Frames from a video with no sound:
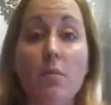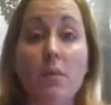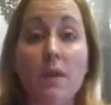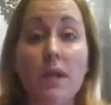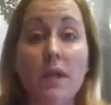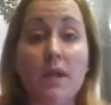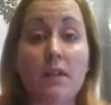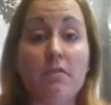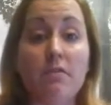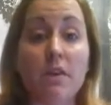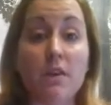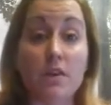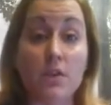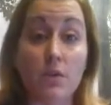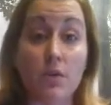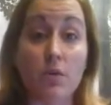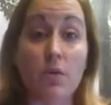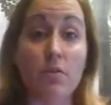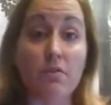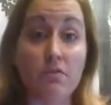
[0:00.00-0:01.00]
being in their
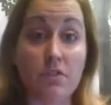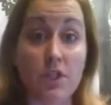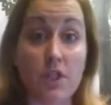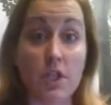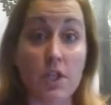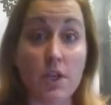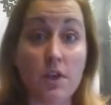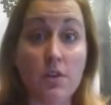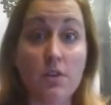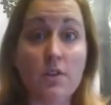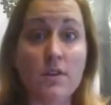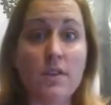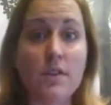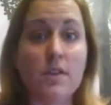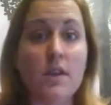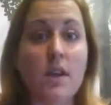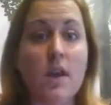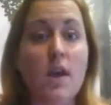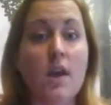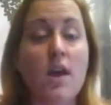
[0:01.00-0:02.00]
zone of genius,